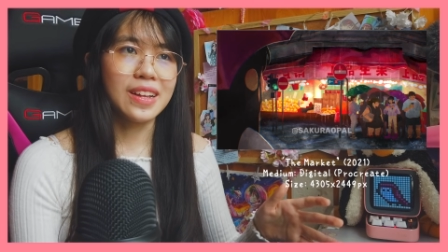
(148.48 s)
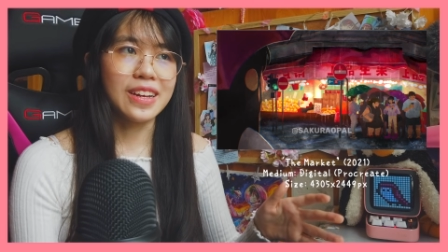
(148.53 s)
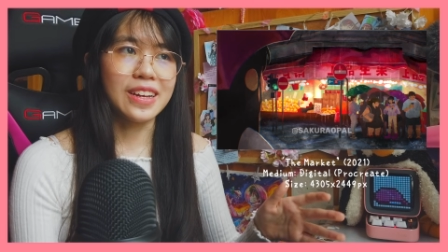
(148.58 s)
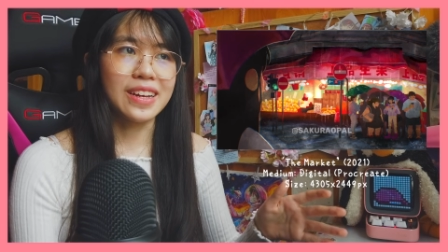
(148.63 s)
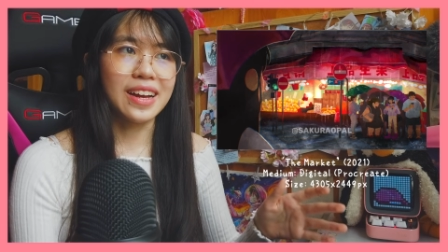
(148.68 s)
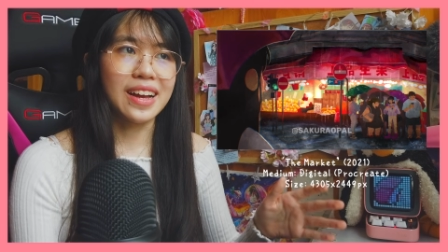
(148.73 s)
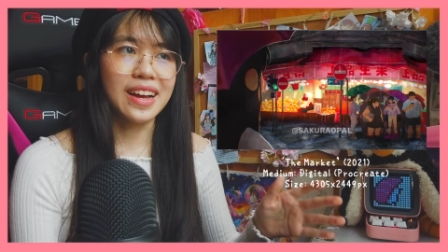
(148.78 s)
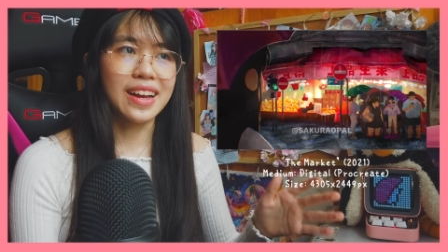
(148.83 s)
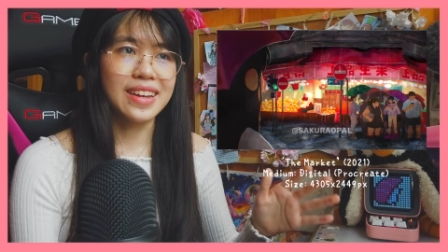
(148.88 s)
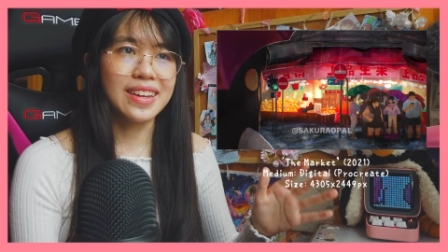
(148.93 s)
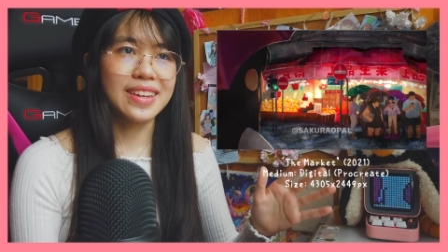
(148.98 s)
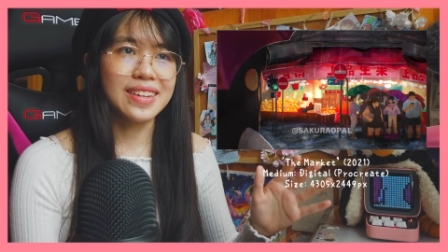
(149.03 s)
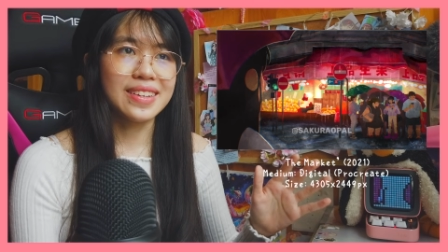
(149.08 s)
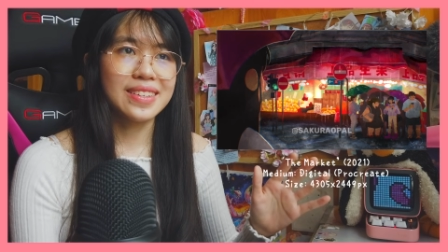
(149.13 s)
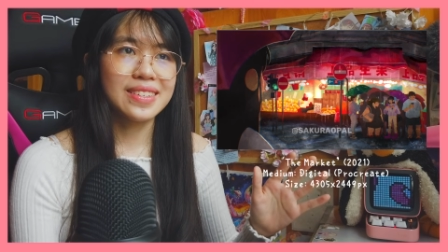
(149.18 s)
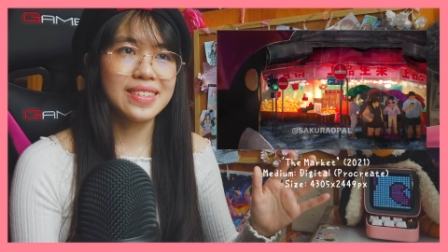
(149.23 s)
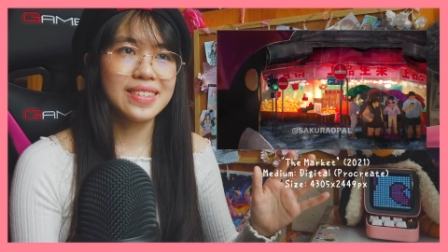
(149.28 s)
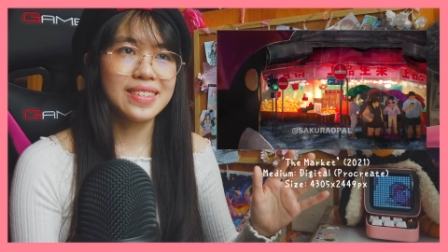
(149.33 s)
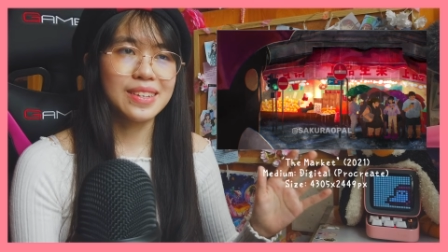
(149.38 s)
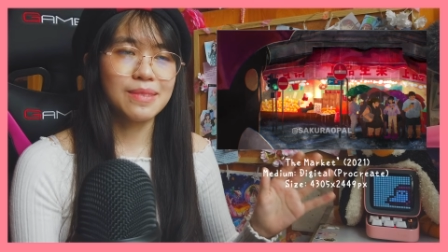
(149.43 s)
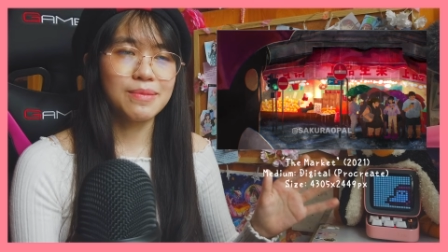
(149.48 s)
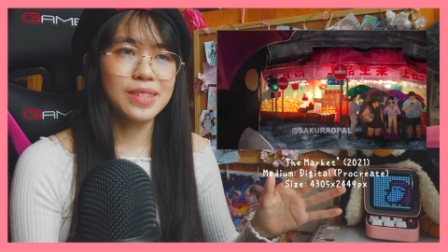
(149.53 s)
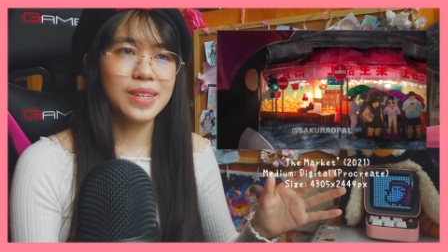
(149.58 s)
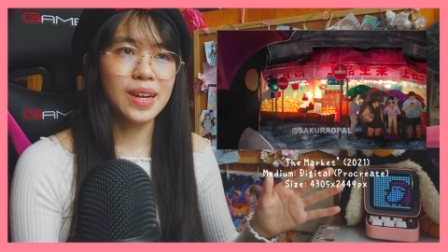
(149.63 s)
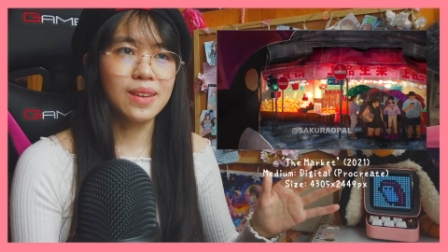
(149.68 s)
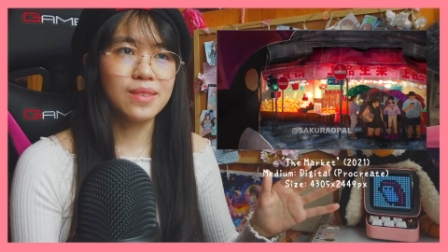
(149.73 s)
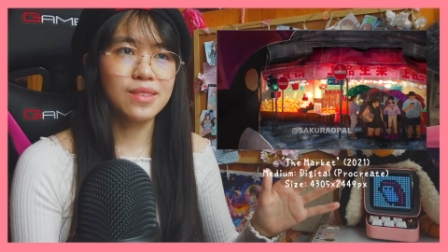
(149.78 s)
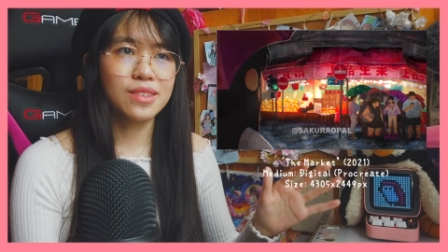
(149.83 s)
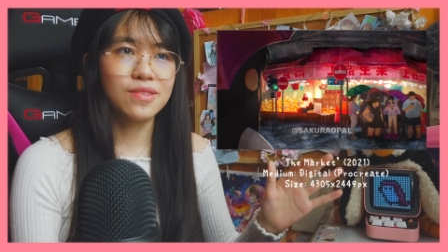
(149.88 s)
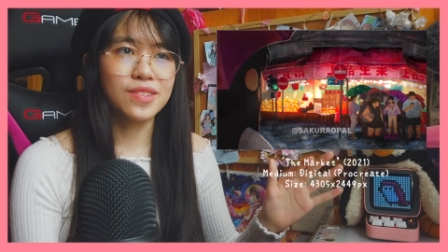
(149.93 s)
Like I
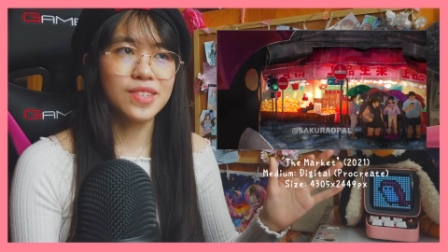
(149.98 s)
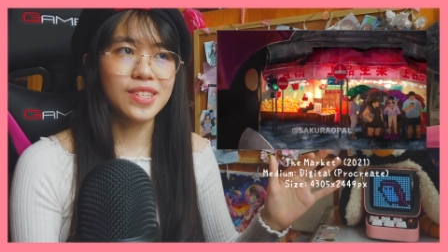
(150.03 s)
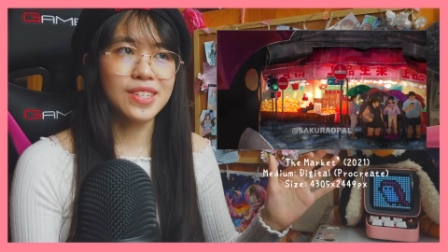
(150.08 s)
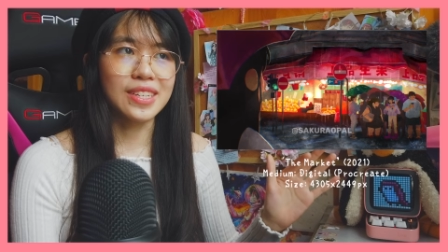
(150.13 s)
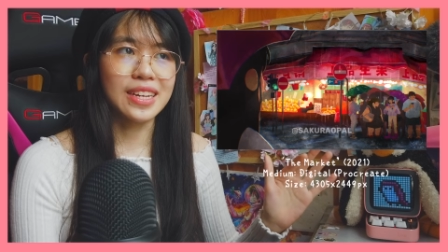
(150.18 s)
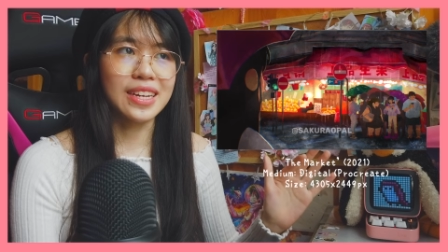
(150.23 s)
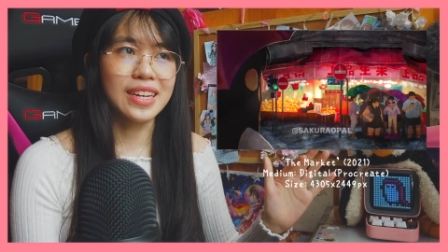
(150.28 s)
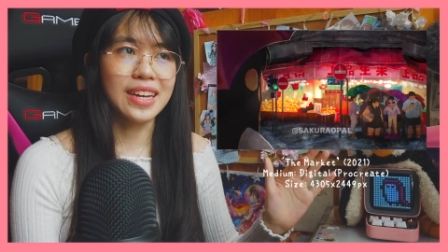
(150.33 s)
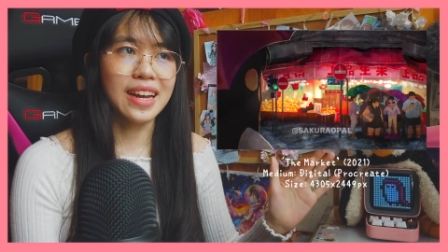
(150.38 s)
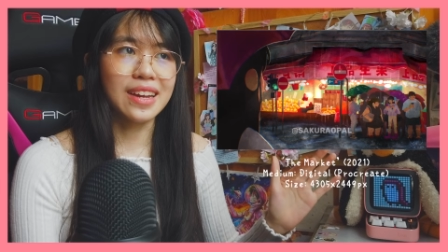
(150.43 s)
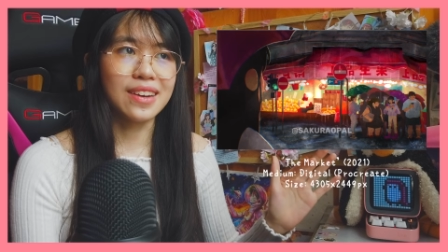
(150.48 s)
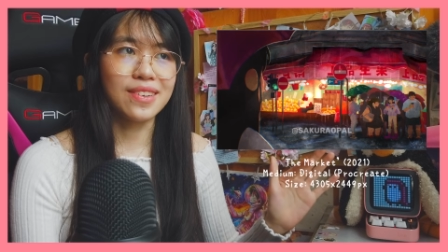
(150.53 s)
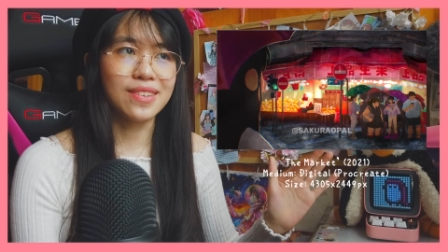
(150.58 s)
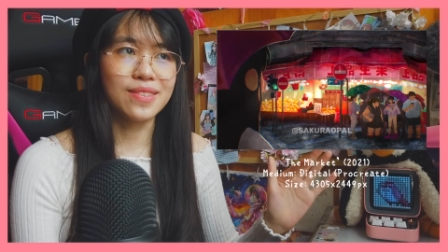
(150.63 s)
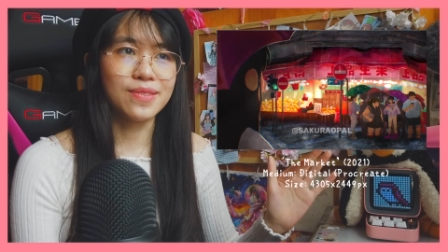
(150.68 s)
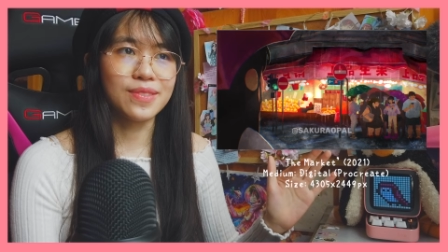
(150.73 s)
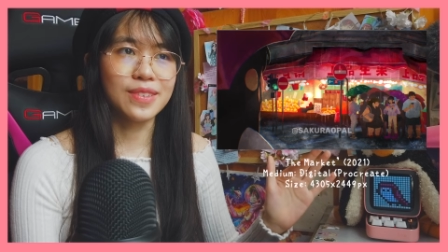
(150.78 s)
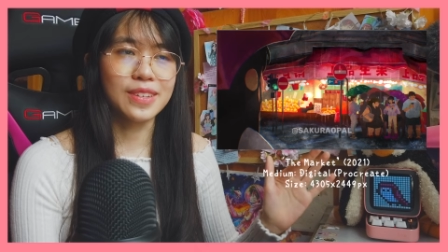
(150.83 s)
sometimes feel like I don't